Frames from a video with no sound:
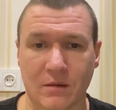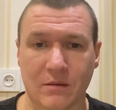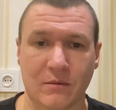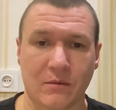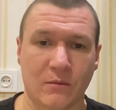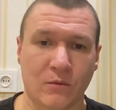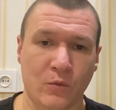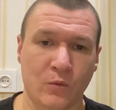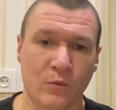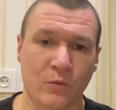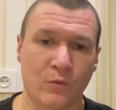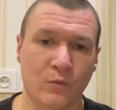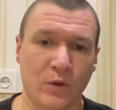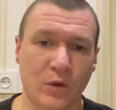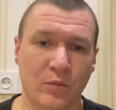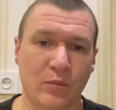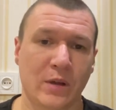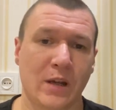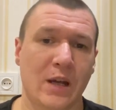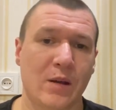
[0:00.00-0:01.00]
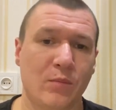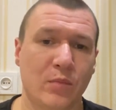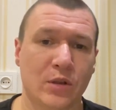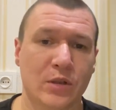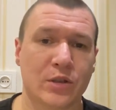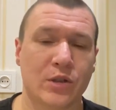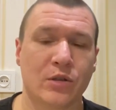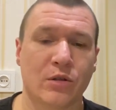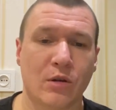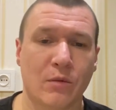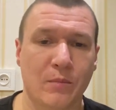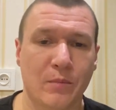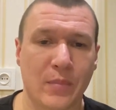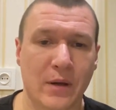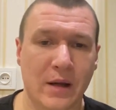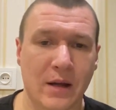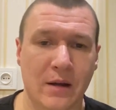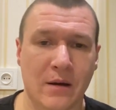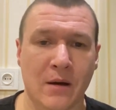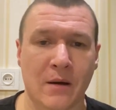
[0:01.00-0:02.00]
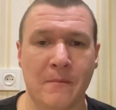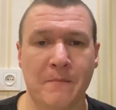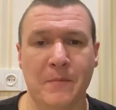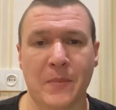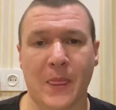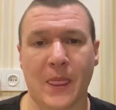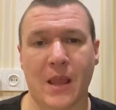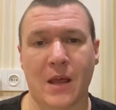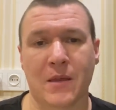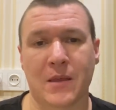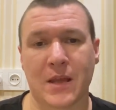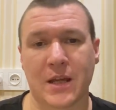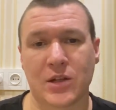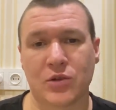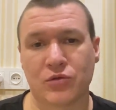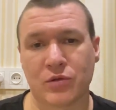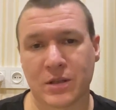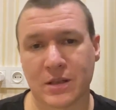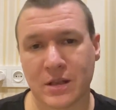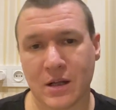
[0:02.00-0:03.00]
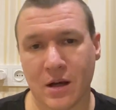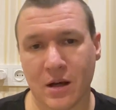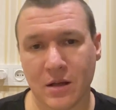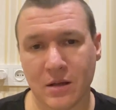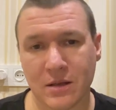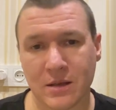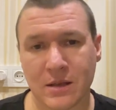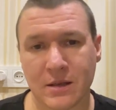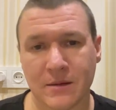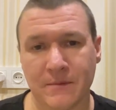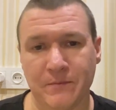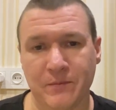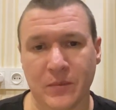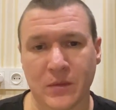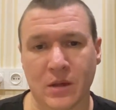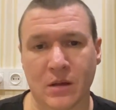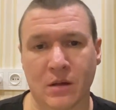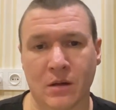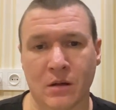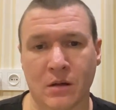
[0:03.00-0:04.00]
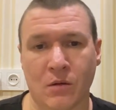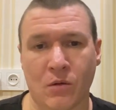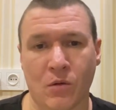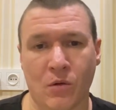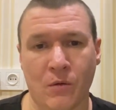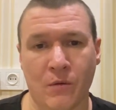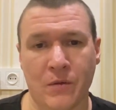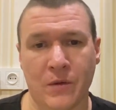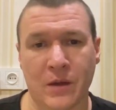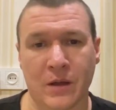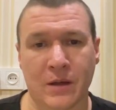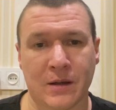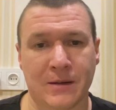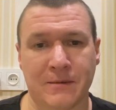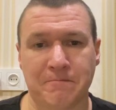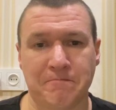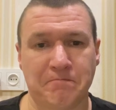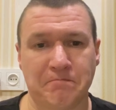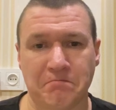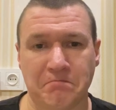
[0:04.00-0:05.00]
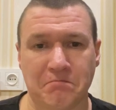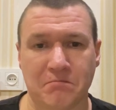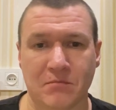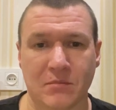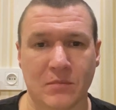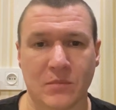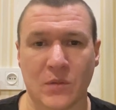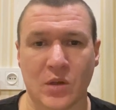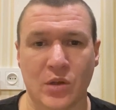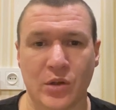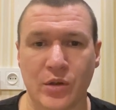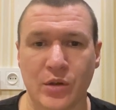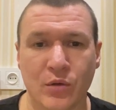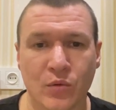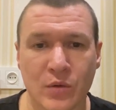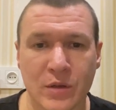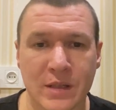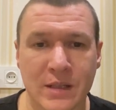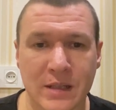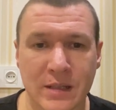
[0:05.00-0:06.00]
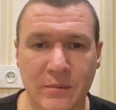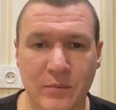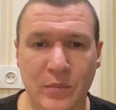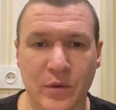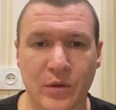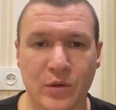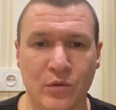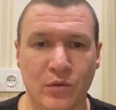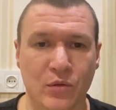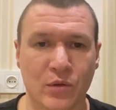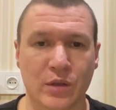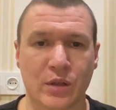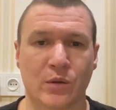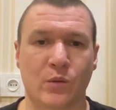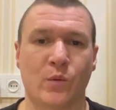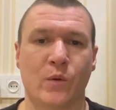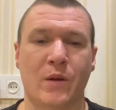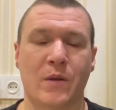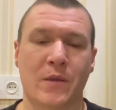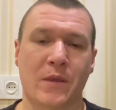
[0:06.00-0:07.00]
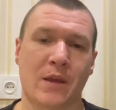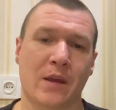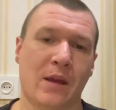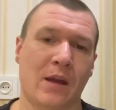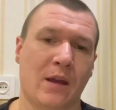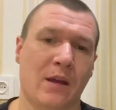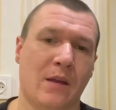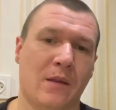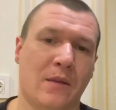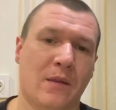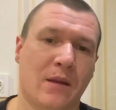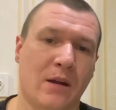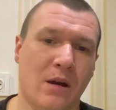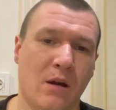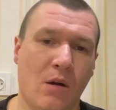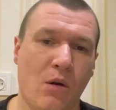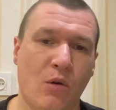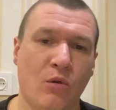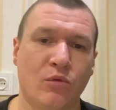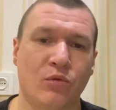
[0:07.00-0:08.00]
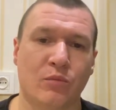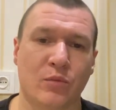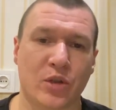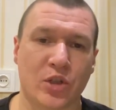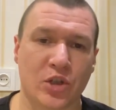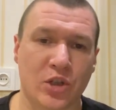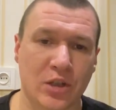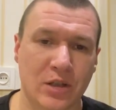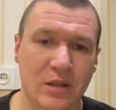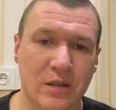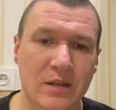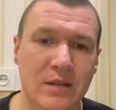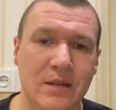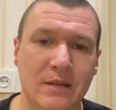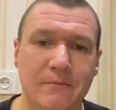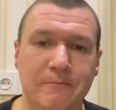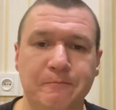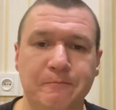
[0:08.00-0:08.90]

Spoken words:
will be able to compare that results of the newest CPUs with their own machines,